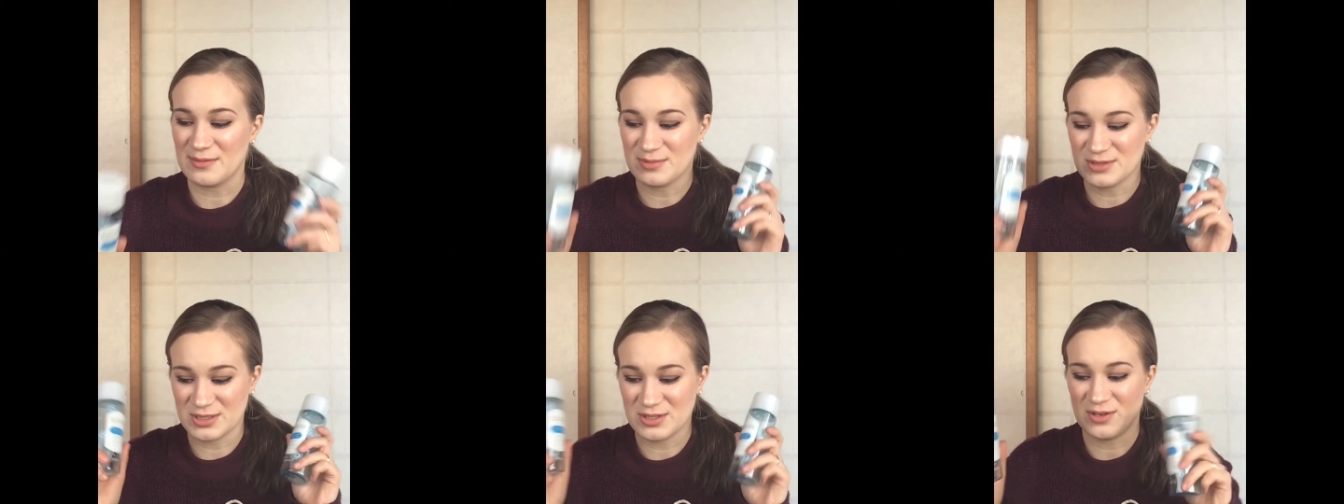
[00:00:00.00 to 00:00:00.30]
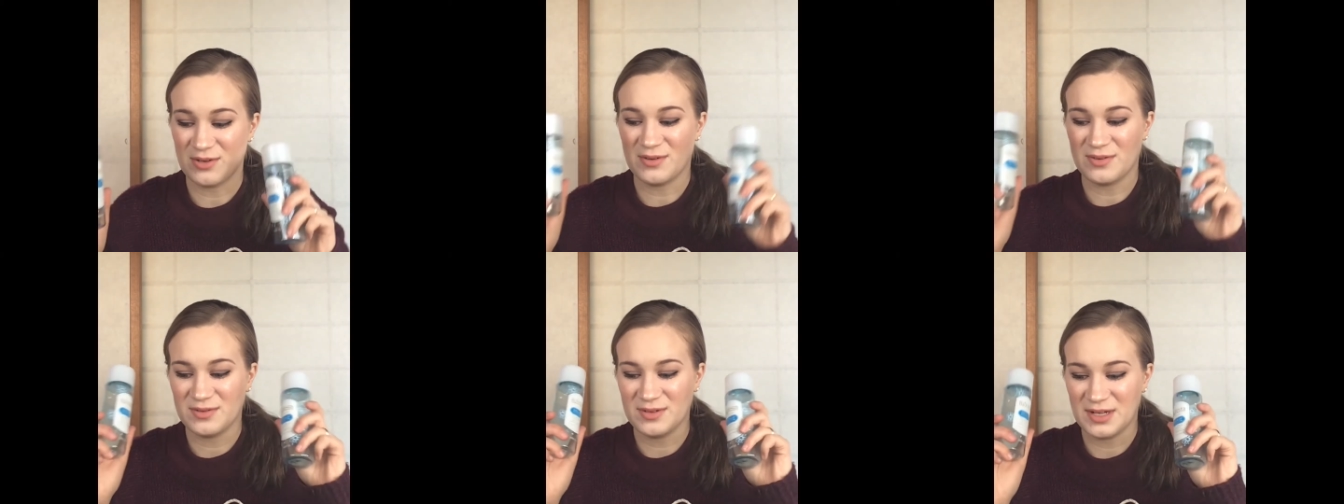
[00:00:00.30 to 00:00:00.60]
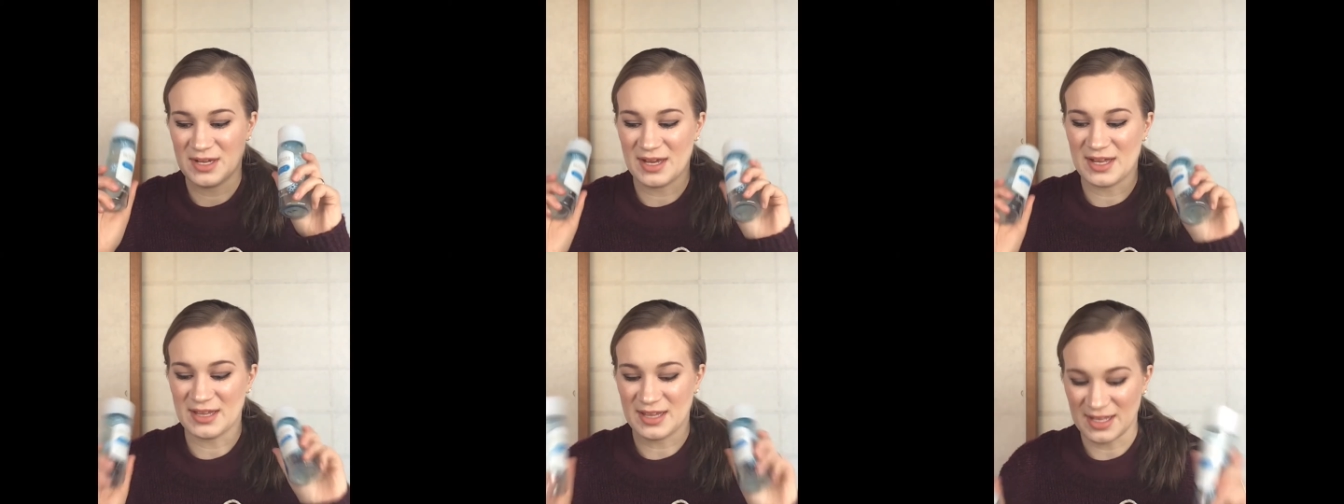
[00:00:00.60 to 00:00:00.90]
so
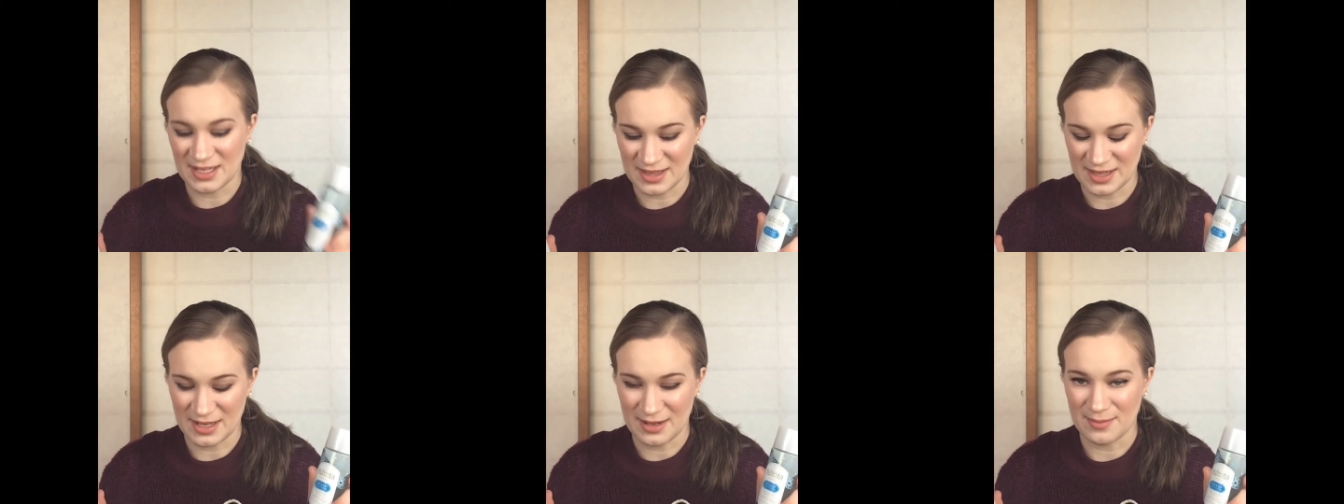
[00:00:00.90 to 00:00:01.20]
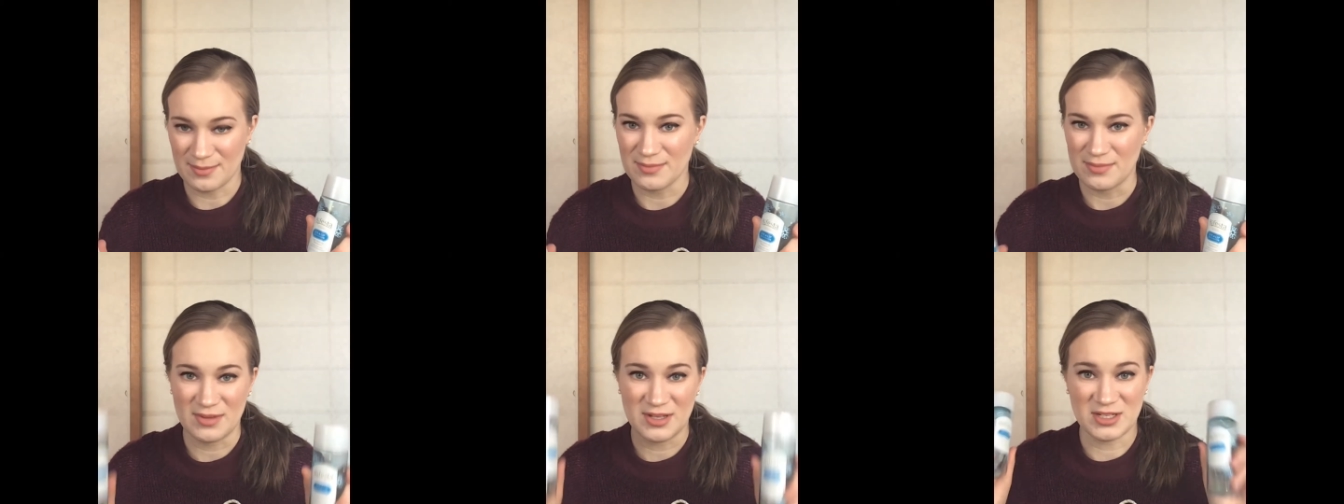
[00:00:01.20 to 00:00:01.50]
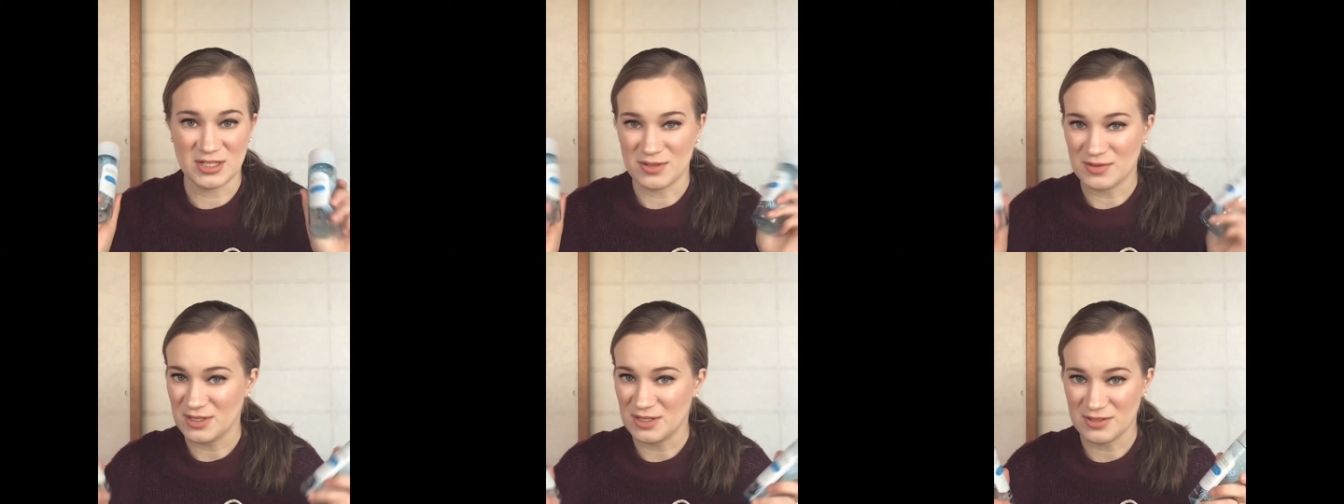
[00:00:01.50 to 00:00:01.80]
I like them. They
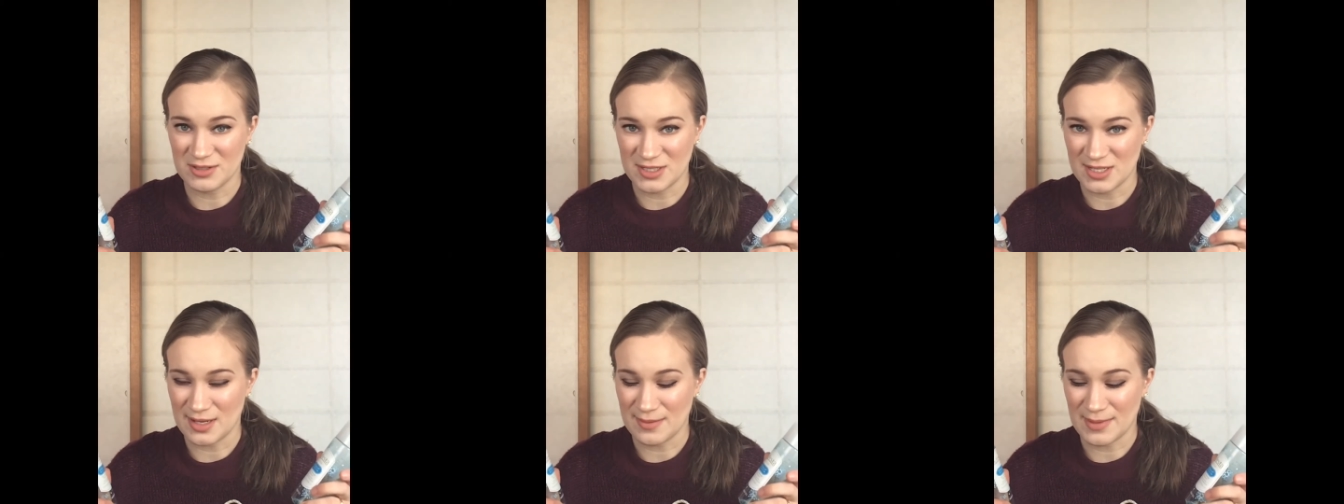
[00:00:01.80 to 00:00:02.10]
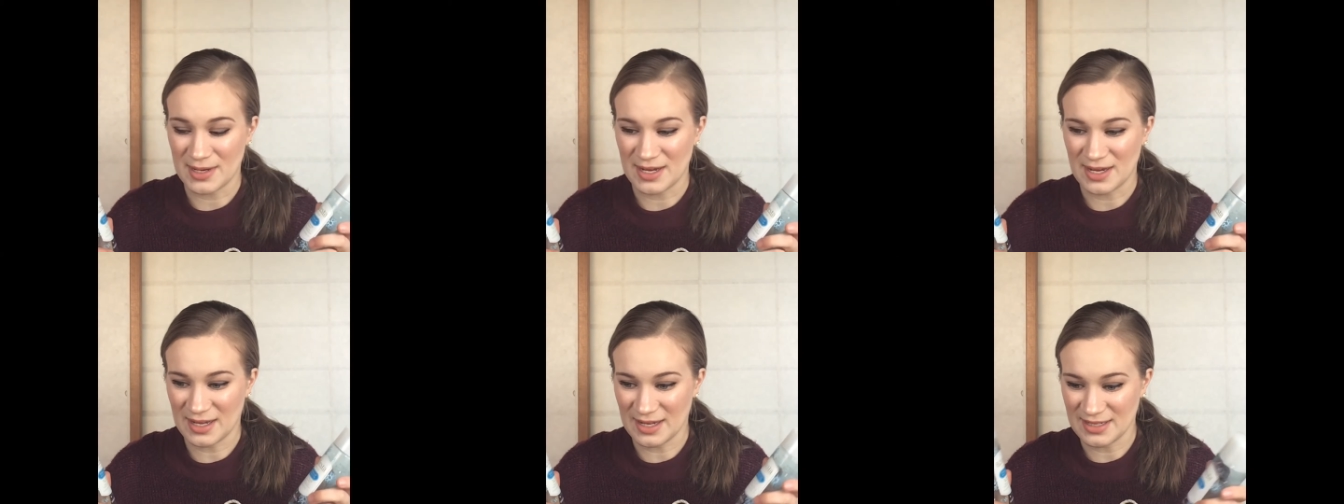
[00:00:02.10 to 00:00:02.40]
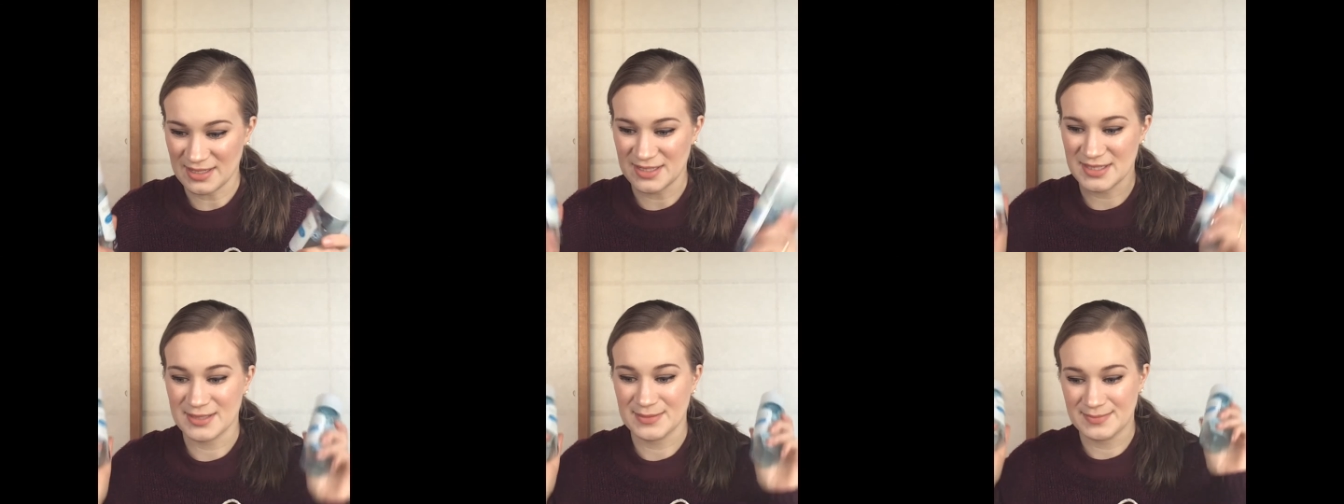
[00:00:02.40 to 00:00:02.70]
don't irritate my
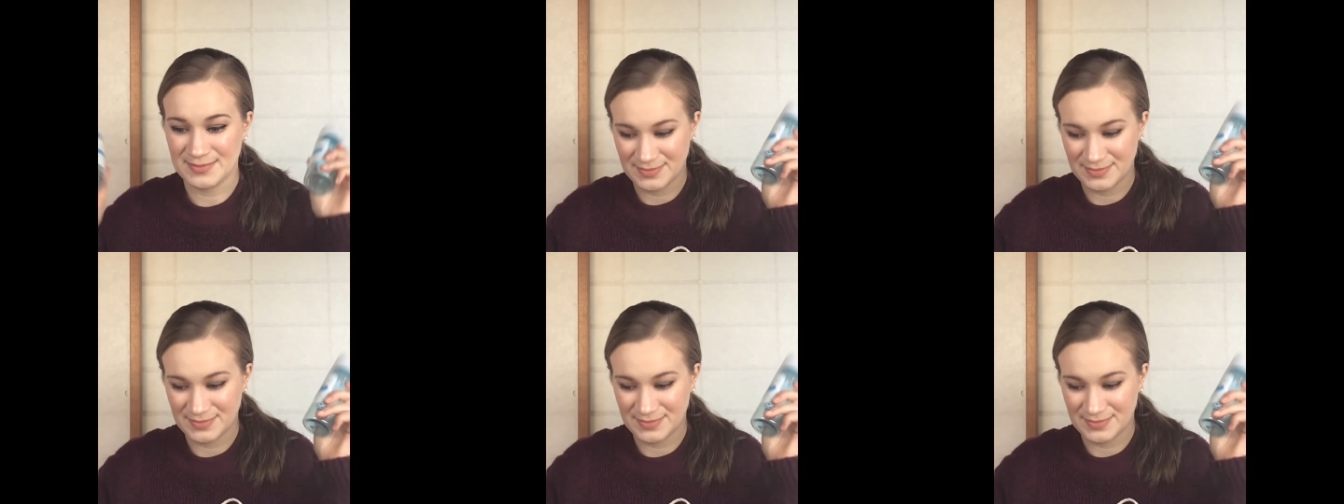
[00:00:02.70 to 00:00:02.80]
eyes.